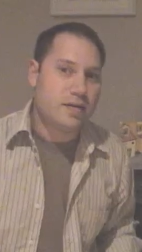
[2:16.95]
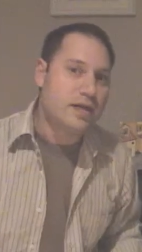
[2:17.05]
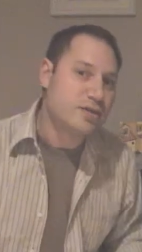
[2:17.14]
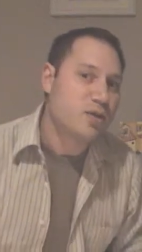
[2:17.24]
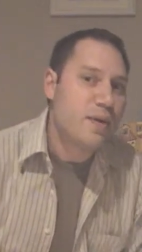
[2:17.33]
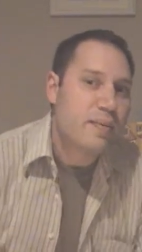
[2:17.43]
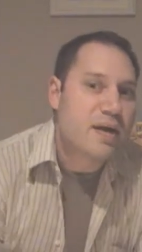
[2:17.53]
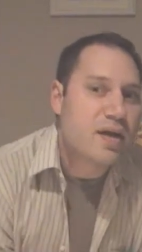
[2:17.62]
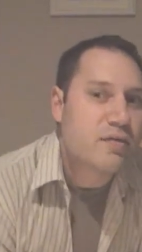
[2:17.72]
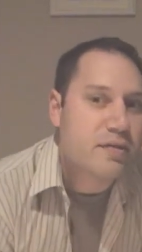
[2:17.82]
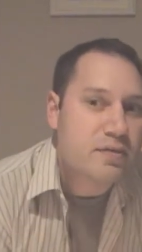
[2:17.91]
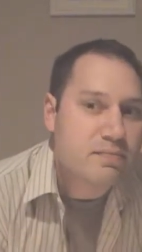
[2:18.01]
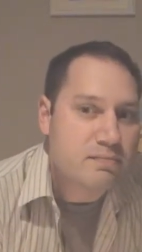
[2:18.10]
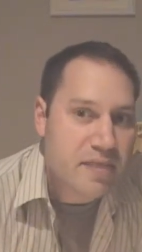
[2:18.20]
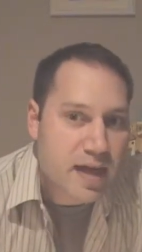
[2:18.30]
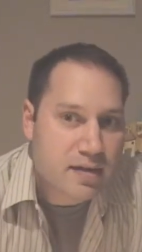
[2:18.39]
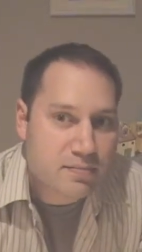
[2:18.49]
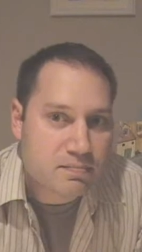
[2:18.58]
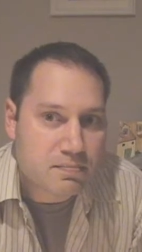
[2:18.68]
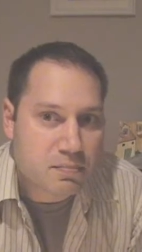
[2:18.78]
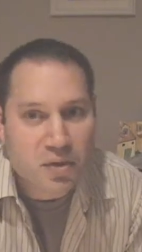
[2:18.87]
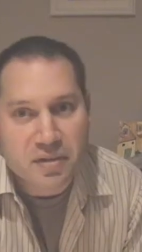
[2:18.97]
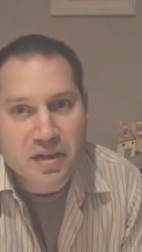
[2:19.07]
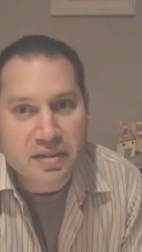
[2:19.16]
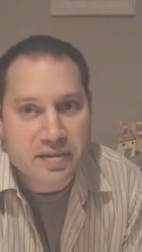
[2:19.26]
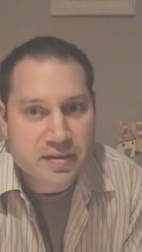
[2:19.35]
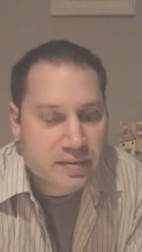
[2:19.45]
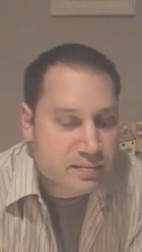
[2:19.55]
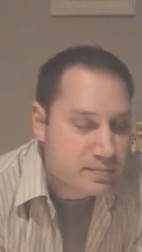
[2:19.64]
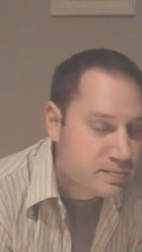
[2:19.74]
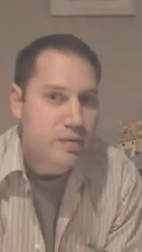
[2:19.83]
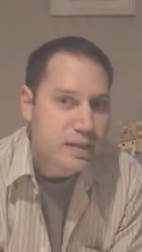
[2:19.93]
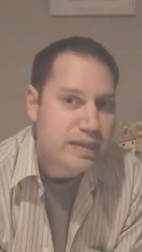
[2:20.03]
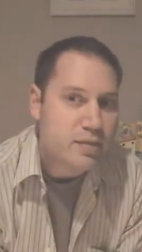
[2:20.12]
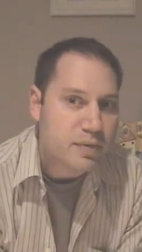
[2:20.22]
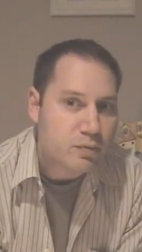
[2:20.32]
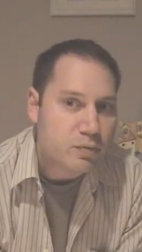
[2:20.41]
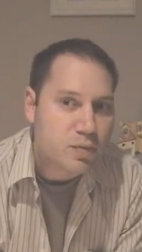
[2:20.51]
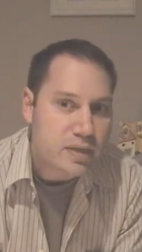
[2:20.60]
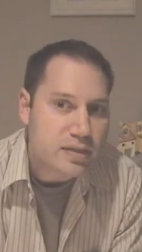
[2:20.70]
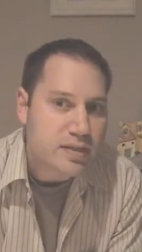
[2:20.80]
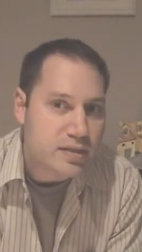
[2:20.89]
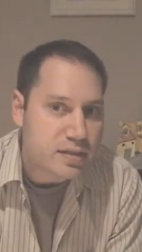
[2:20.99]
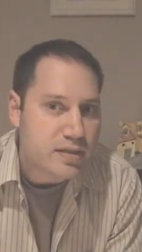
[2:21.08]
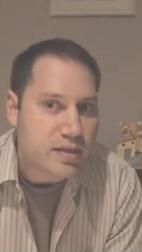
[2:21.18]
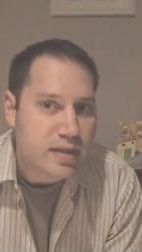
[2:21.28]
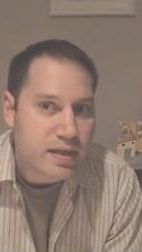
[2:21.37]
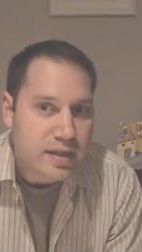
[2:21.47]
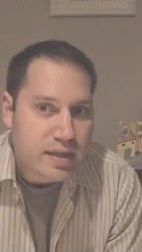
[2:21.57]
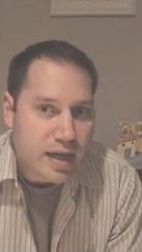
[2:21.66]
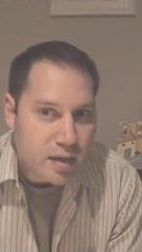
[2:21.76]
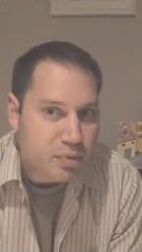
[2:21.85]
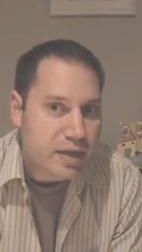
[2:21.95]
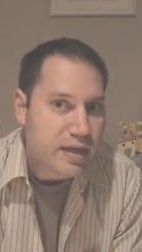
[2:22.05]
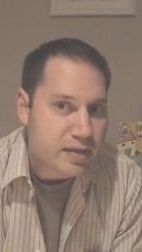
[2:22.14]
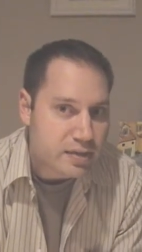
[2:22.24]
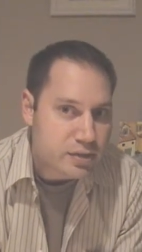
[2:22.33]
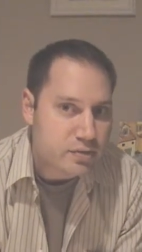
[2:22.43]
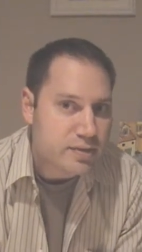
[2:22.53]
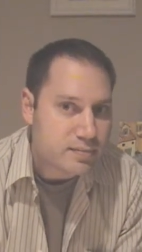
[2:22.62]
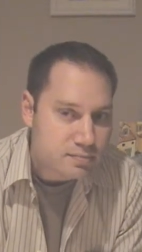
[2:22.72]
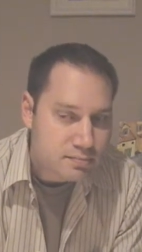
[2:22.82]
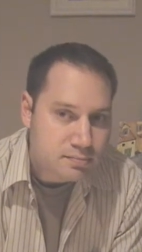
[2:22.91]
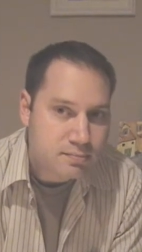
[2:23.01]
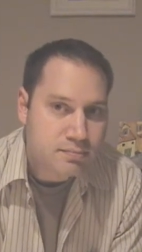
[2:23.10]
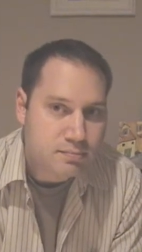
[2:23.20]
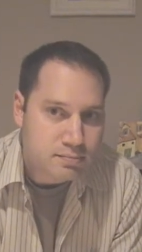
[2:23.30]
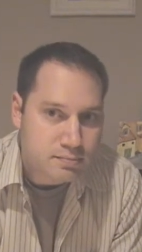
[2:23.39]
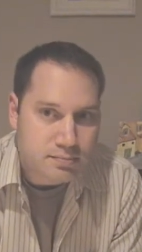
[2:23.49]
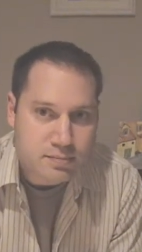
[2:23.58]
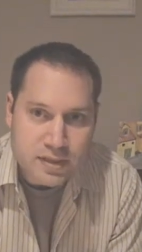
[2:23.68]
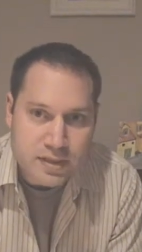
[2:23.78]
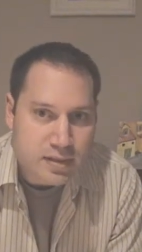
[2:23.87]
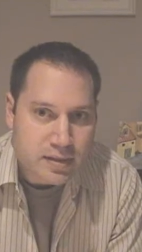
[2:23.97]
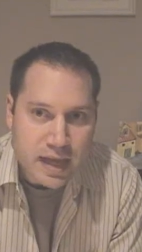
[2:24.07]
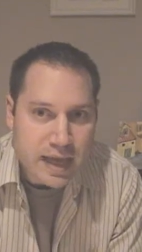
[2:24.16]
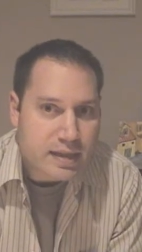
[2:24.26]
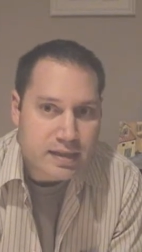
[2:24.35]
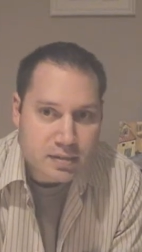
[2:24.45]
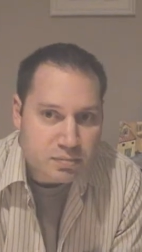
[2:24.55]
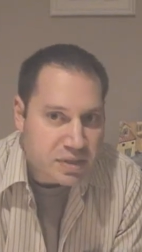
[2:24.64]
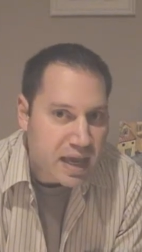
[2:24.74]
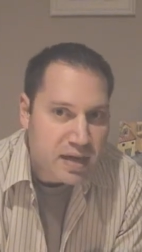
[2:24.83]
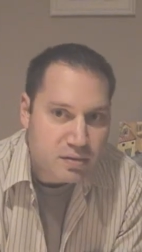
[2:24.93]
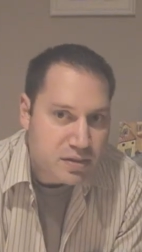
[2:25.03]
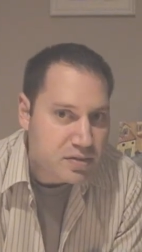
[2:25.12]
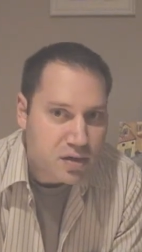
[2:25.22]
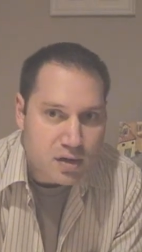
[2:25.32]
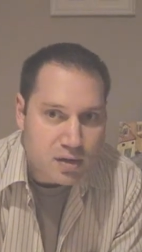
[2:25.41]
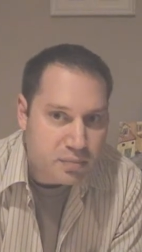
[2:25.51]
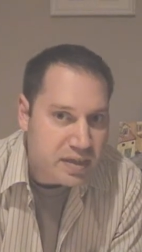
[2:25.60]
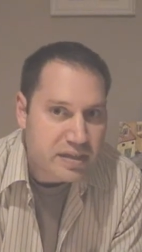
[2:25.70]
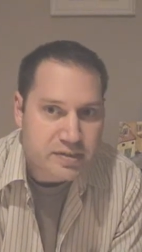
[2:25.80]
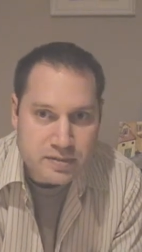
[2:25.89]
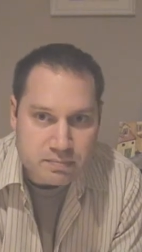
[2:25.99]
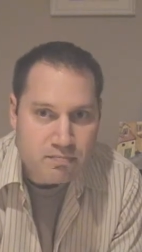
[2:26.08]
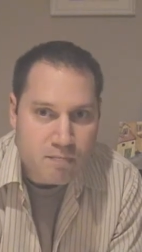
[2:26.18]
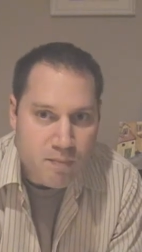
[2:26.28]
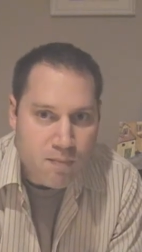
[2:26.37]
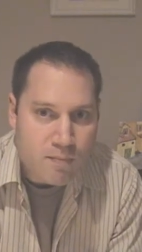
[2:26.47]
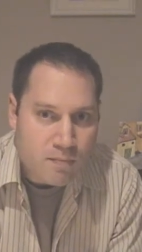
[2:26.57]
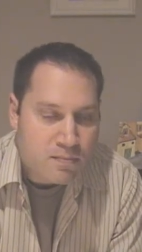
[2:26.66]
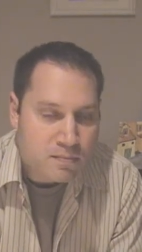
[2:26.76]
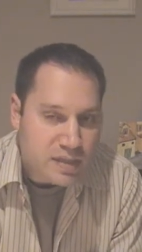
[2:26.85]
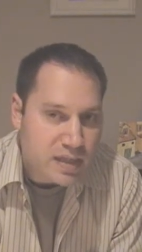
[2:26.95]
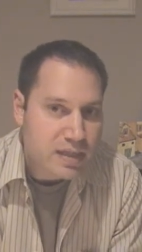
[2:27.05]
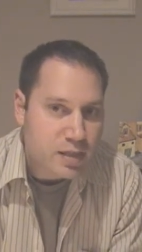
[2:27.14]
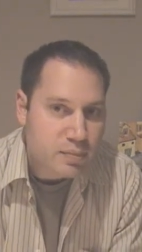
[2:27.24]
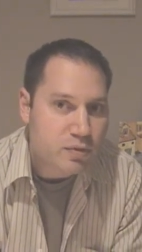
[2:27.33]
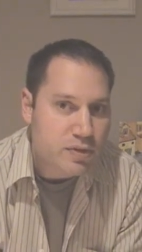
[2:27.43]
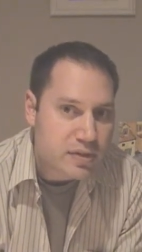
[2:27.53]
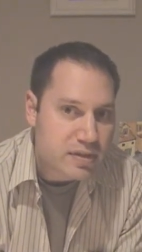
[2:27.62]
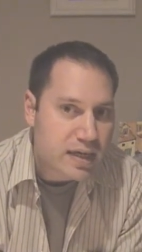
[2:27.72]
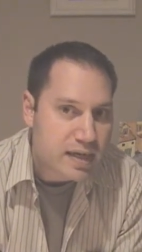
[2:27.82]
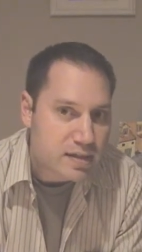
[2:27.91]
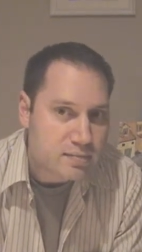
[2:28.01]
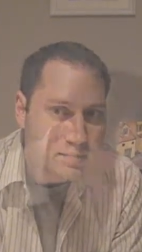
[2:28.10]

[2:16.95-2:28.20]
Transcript: Alright, so maybe I covered that more than I think. I would like to be really good at playing an instrument. Anything. Piano, guitar, bass. I'd like to be really good at it.